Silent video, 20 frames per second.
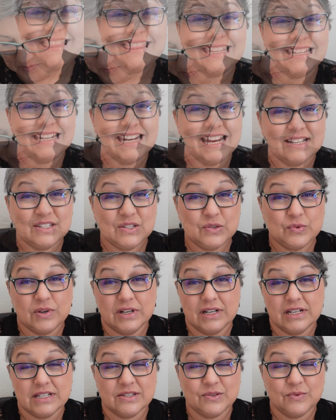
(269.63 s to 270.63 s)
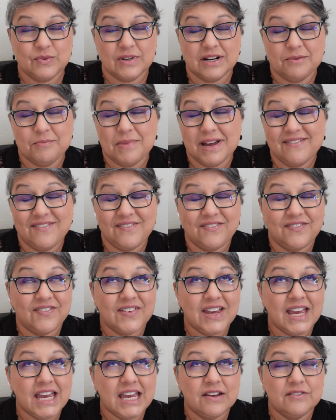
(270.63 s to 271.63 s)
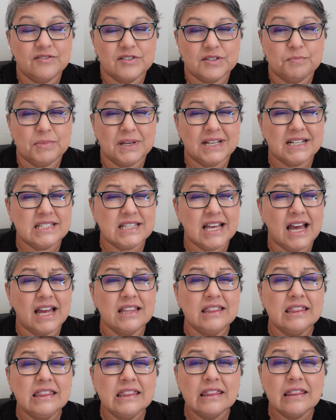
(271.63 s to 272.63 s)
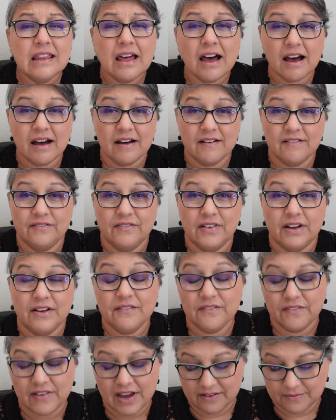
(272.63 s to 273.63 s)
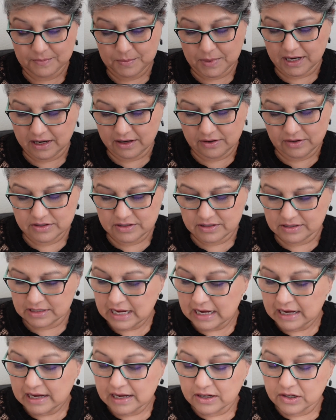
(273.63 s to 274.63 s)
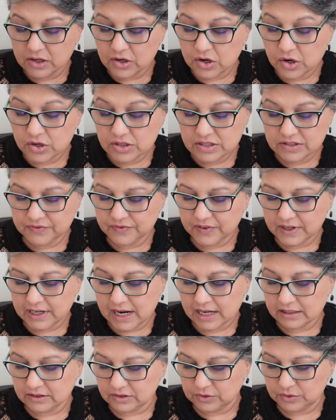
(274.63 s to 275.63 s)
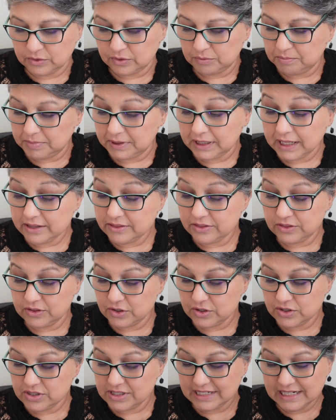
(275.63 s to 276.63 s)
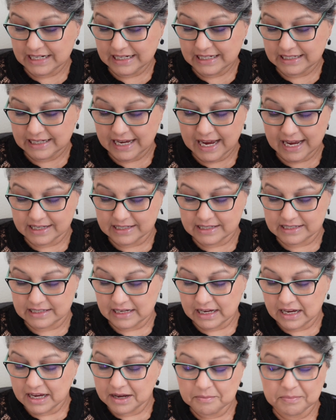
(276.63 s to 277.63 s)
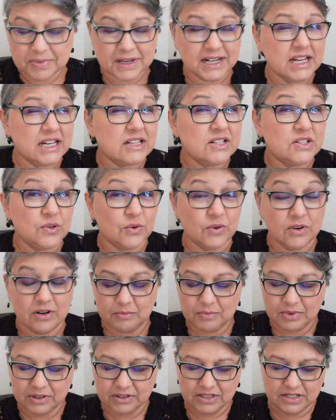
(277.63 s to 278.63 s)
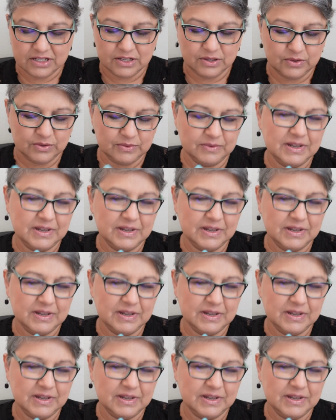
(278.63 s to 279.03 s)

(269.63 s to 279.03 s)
The next one is one of my faves because I love vampires. Nosferatu, bloodthirsty, yes, but adorable too.